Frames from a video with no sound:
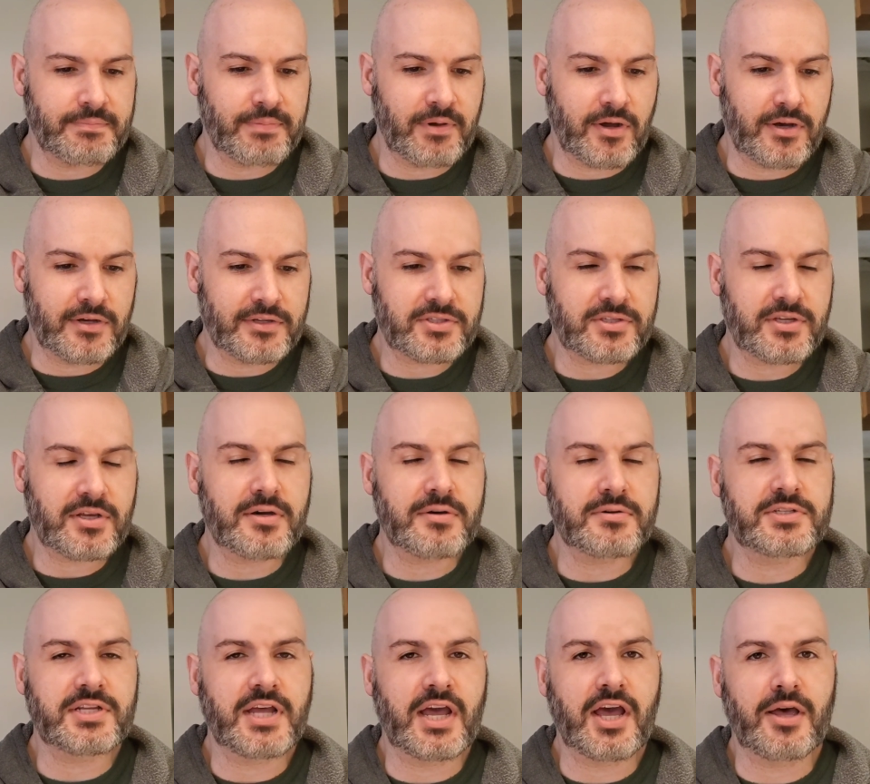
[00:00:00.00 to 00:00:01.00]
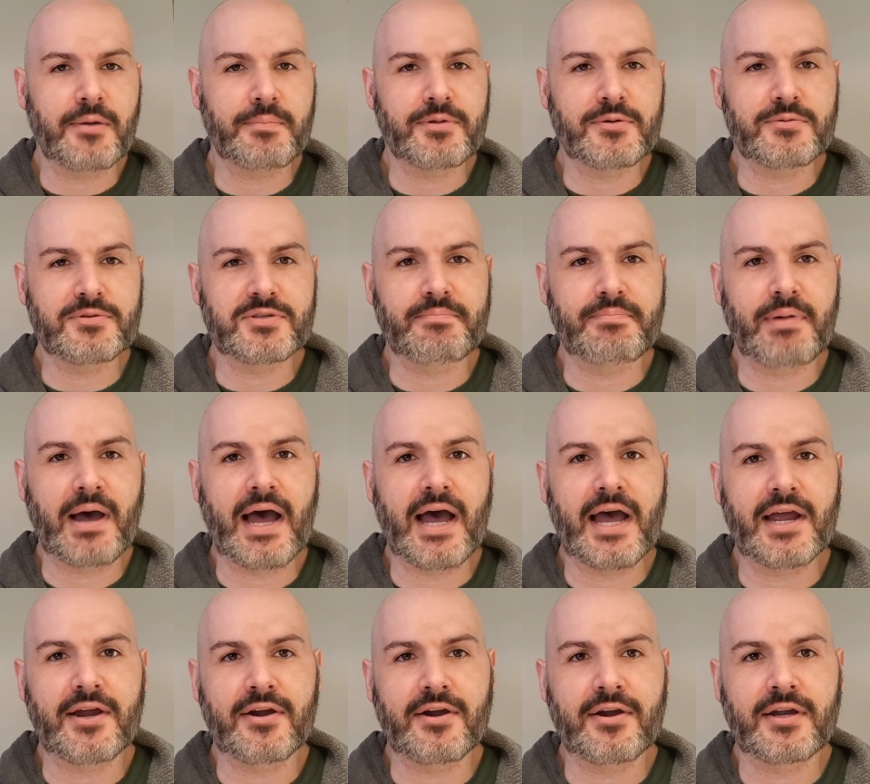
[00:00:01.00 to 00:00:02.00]
but also to help you as a
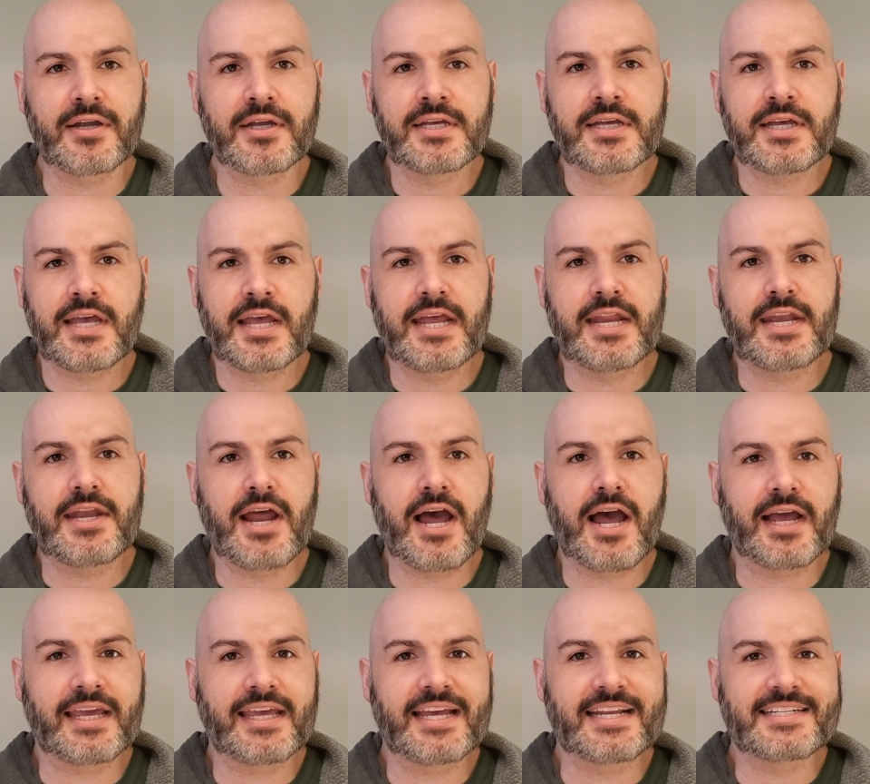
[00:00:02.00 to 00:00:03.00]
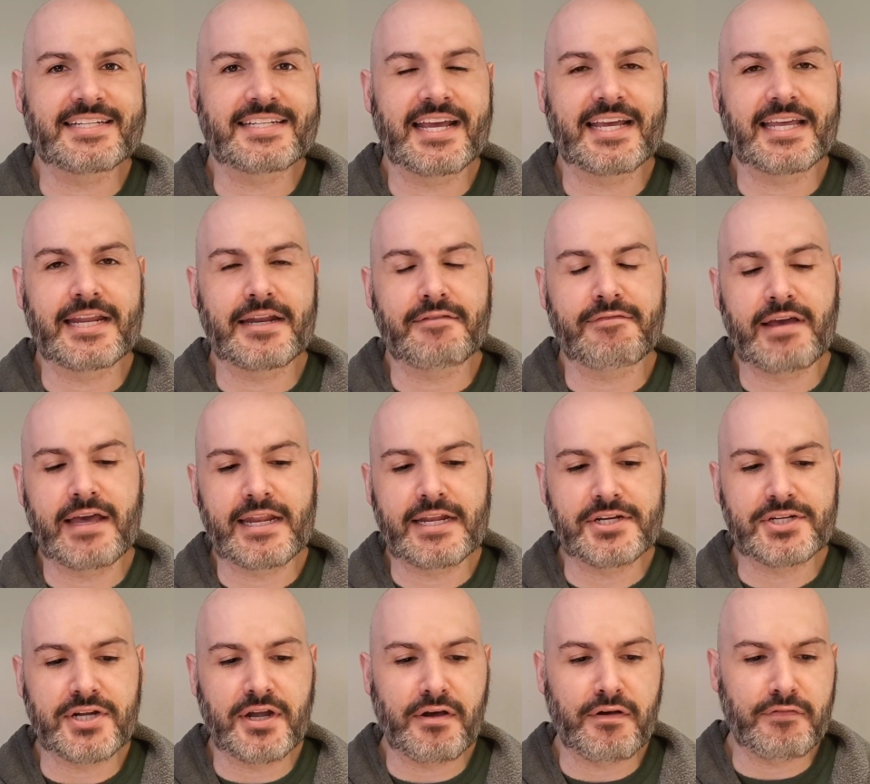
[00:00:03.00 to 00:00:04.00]
buyer and not get taken
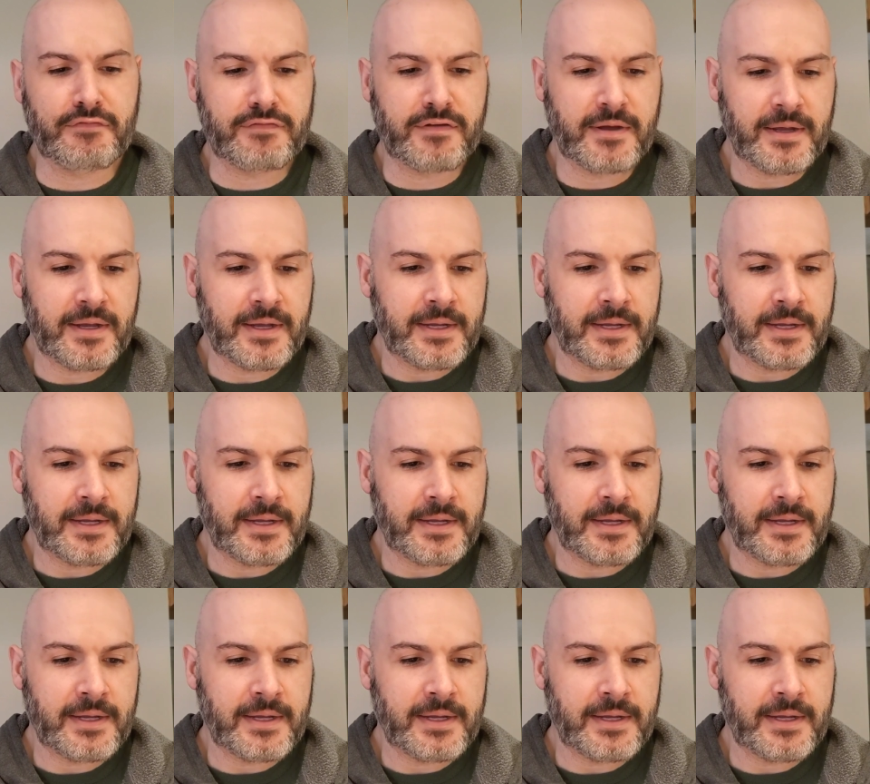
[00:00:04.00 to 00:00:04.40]
advantage of.